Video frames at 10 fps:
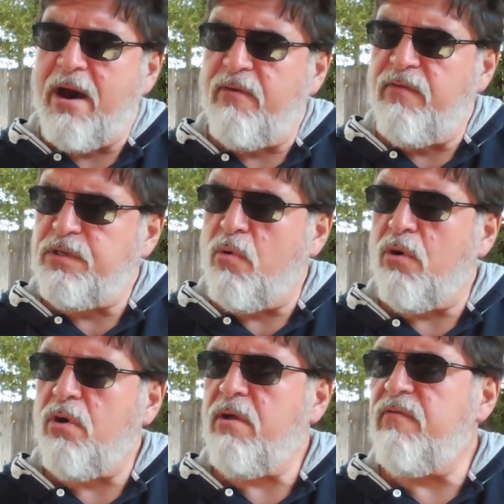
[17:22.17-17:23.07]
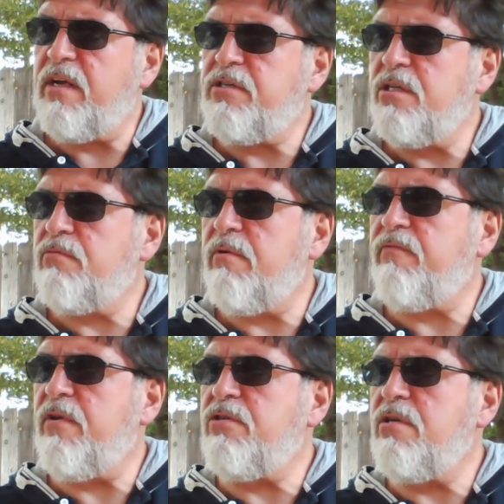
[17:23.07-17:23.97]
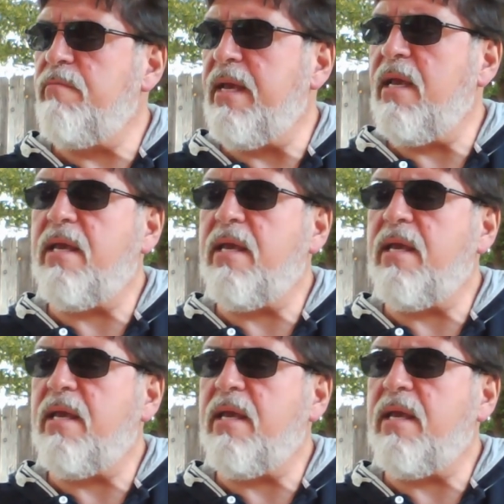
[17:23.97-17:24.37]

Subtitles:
out of his moral convictions, refused to make